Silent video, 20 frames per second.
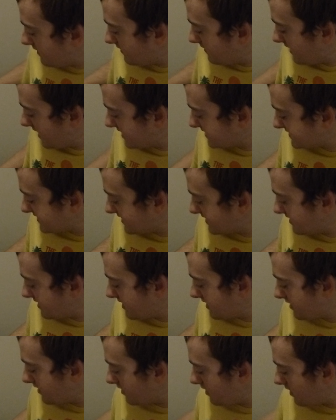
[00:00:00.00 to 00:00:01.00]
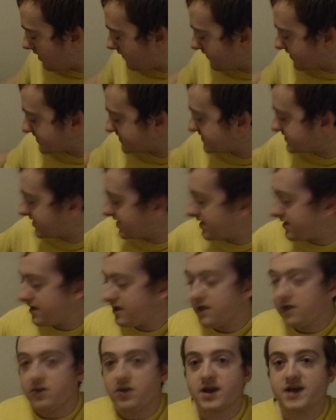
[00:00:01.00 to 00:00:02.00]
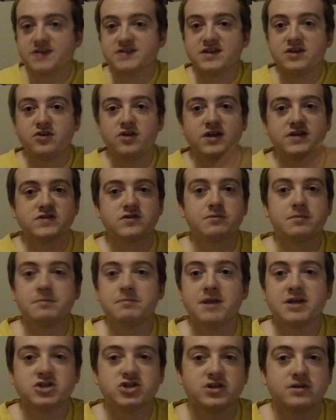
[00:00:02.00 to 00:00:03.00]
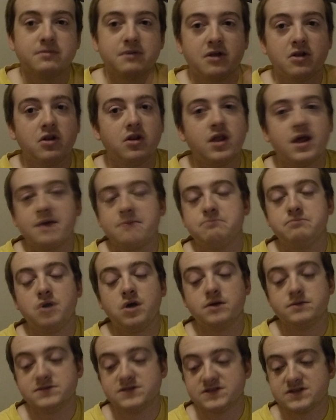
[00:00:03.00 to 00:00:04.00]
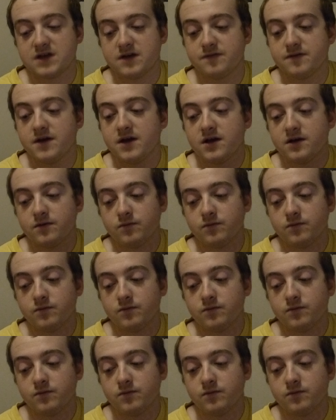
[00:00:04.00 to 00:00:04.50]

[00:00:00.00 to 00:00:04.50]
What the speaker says: Next thing, obviously, like I said, you guys heard me mention about light bulbs and stuff.